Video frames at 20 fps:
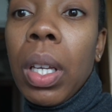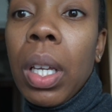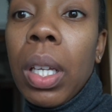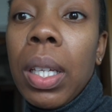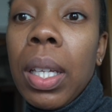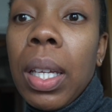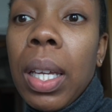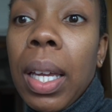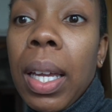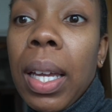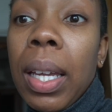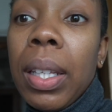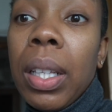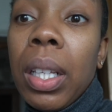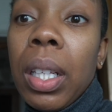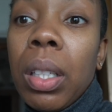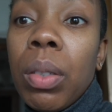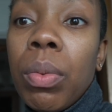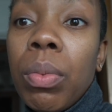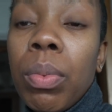
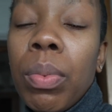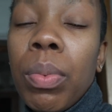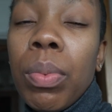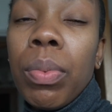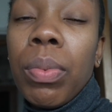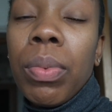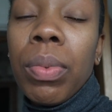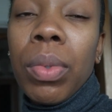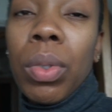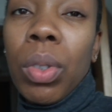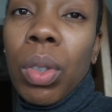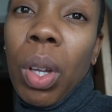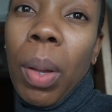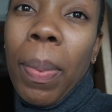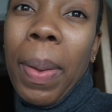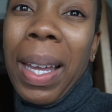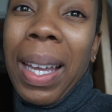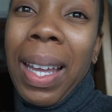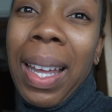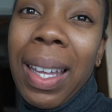then go
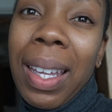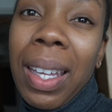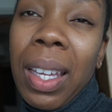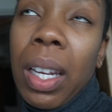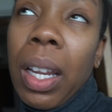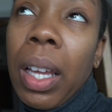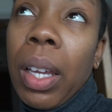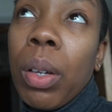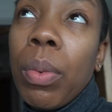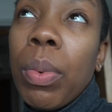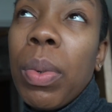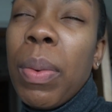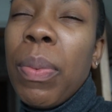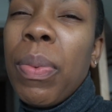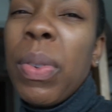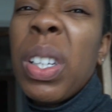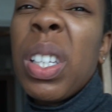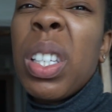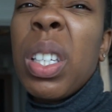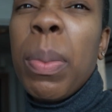back at it like when I'm
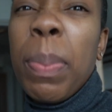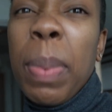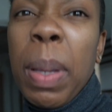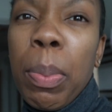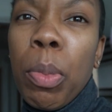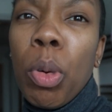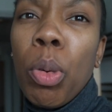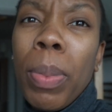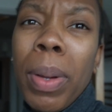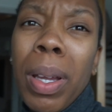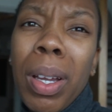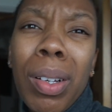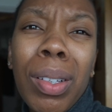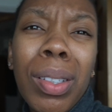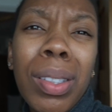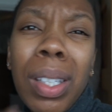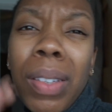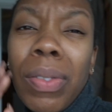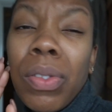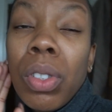feeling a bit more better,
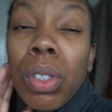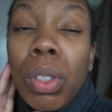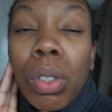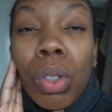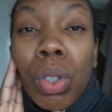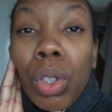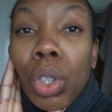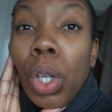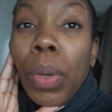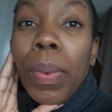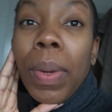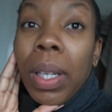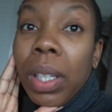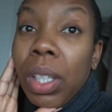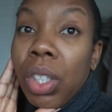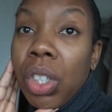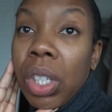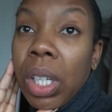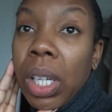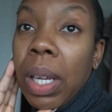because I've just got no
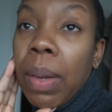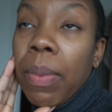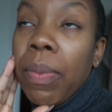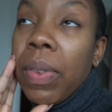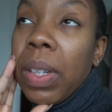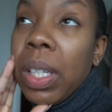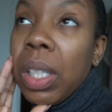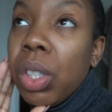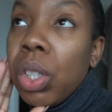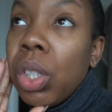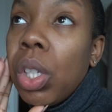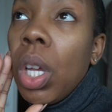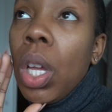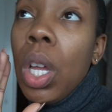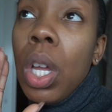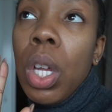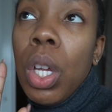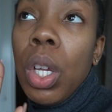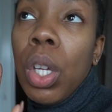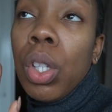energy. I'm feeling
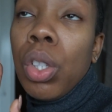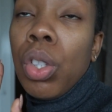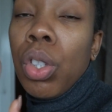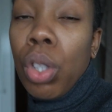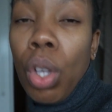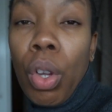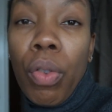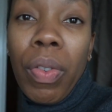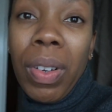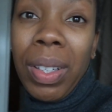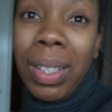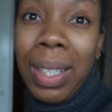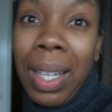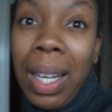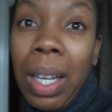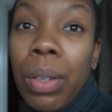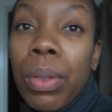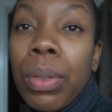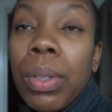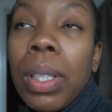so run
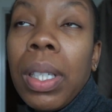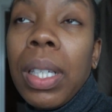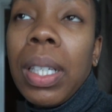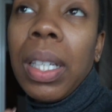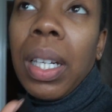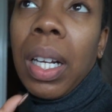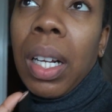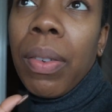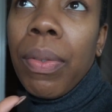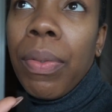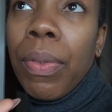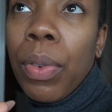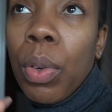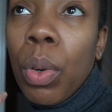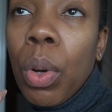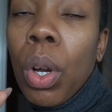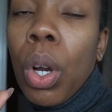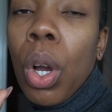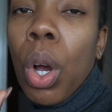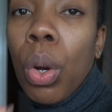down and I can
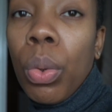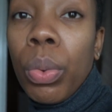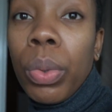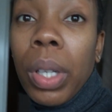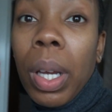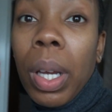feel a cold